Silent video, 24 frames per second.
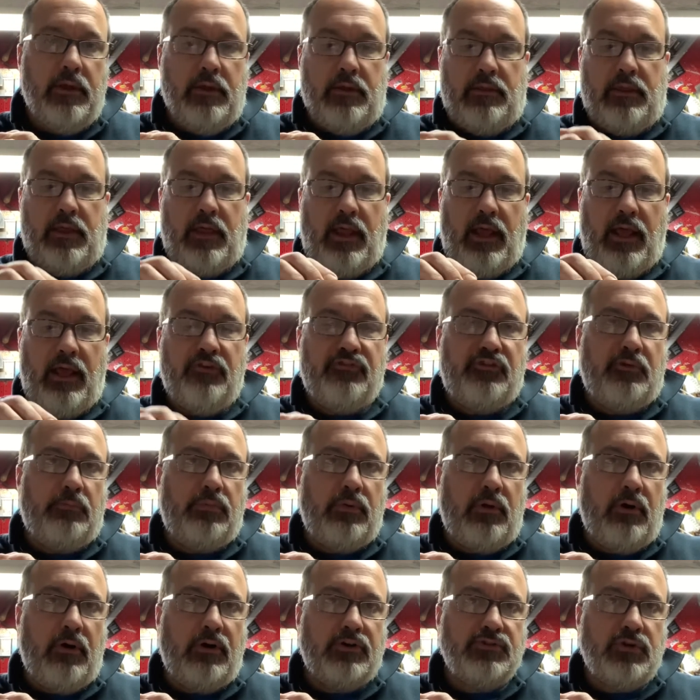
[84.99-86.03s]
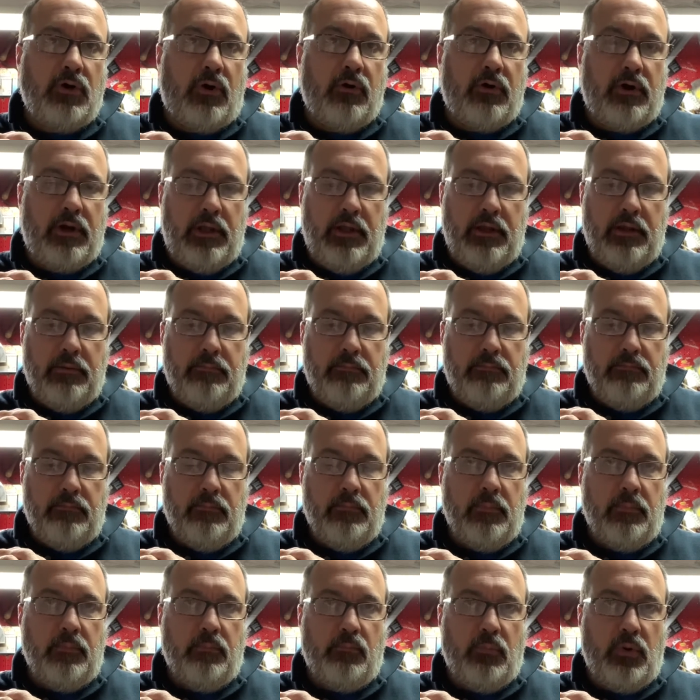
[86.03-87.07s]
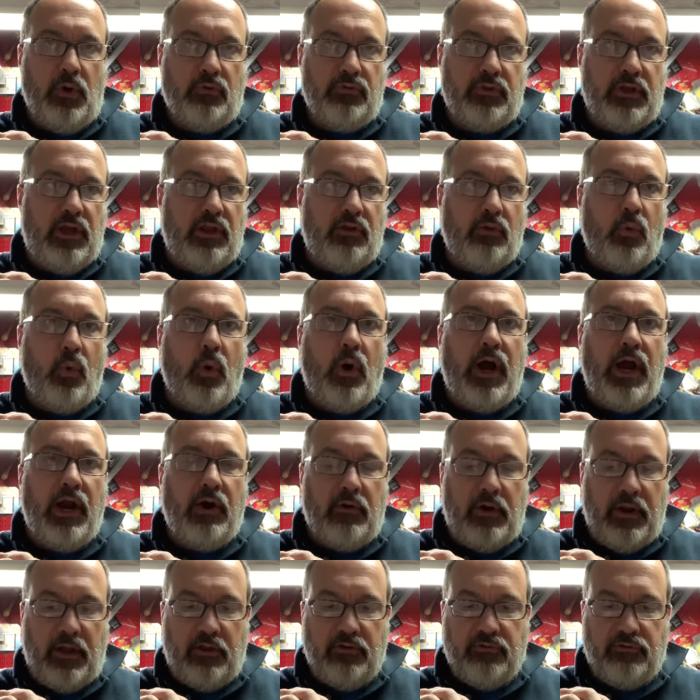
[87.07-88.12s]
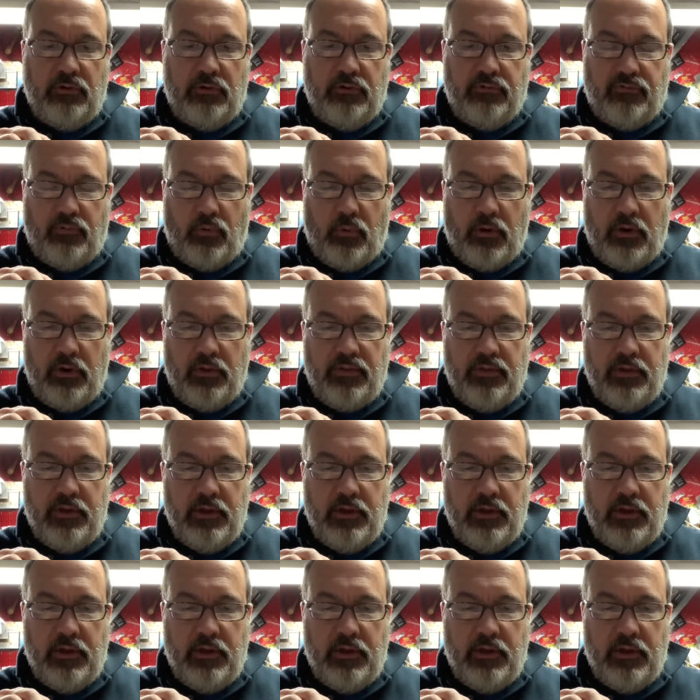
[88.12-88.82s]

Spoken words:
that has the plugs already built in, the wiring and so forth.